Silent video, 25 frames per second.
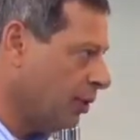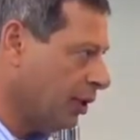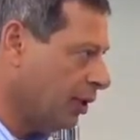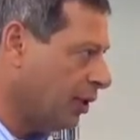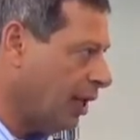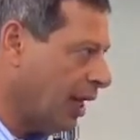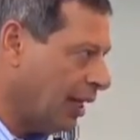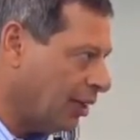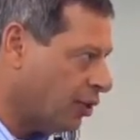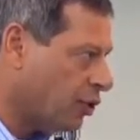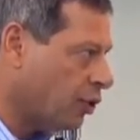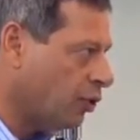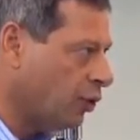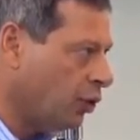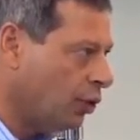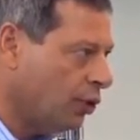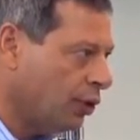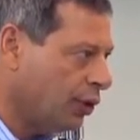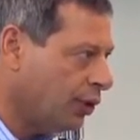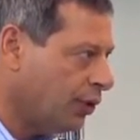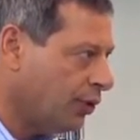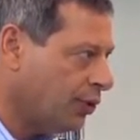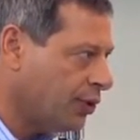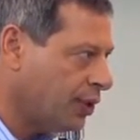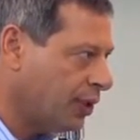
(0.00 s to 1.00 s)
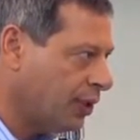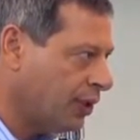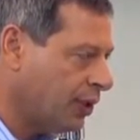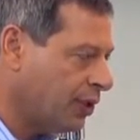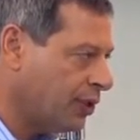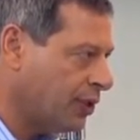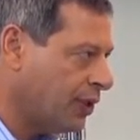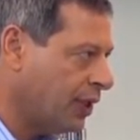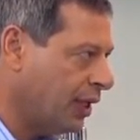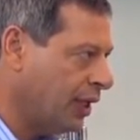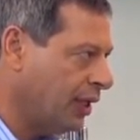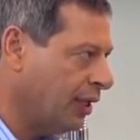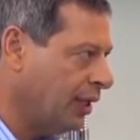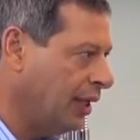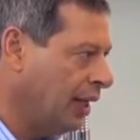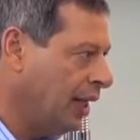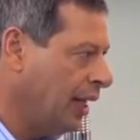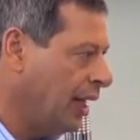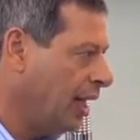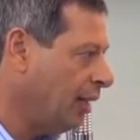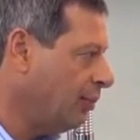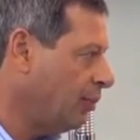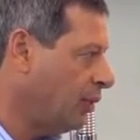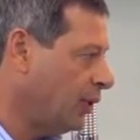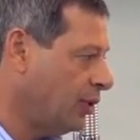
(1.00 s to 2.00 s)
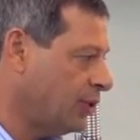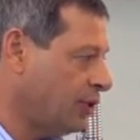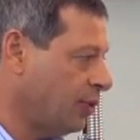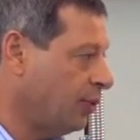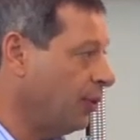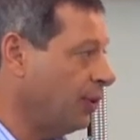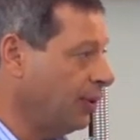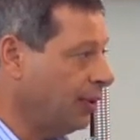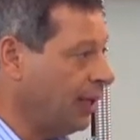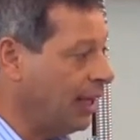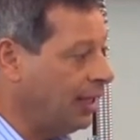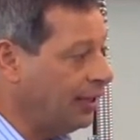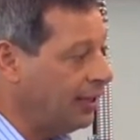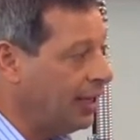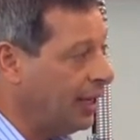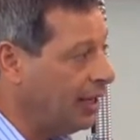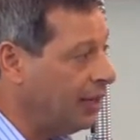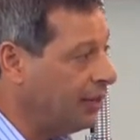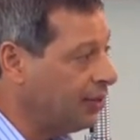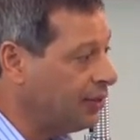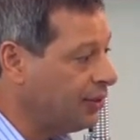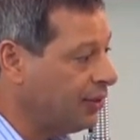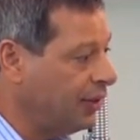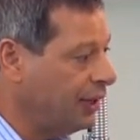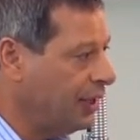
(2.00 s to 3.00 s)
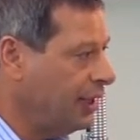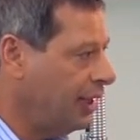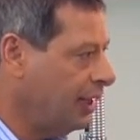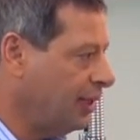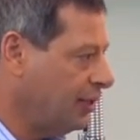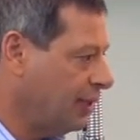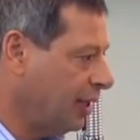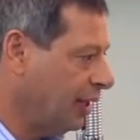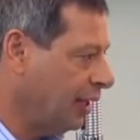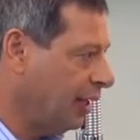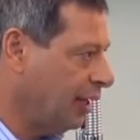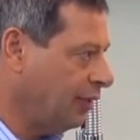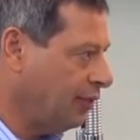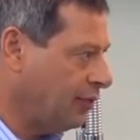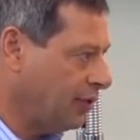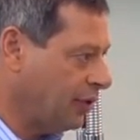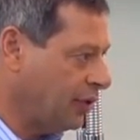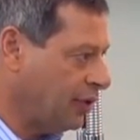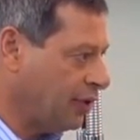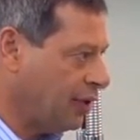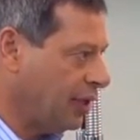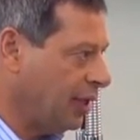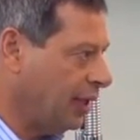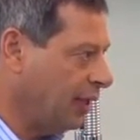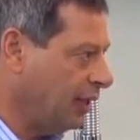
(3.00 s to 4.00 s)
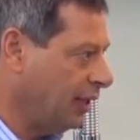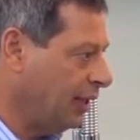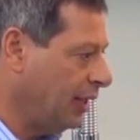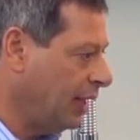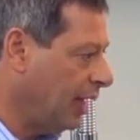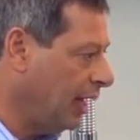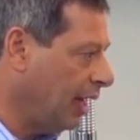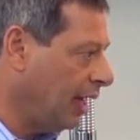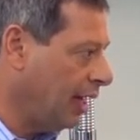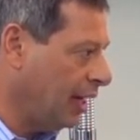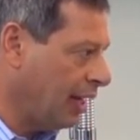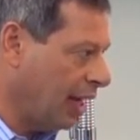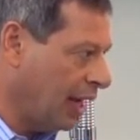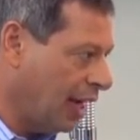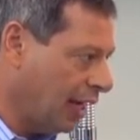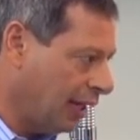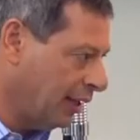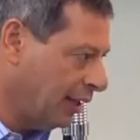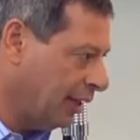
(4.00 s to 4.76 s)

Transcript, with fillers: the natural oils in the skin. And Maritza, what that does is it leaves the skin uh,